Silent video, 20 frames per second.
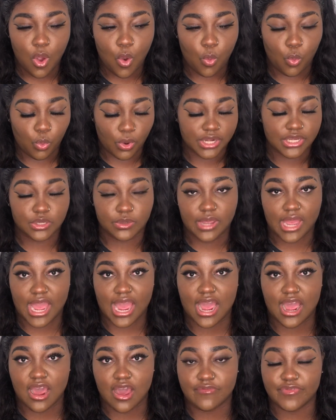what you
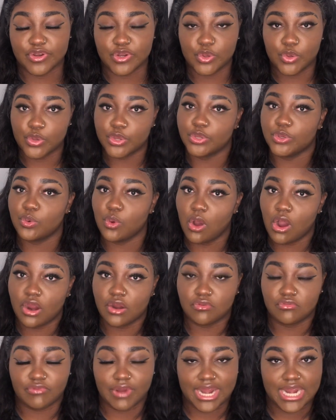have and who you are
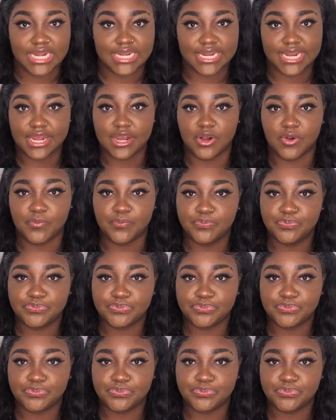right now.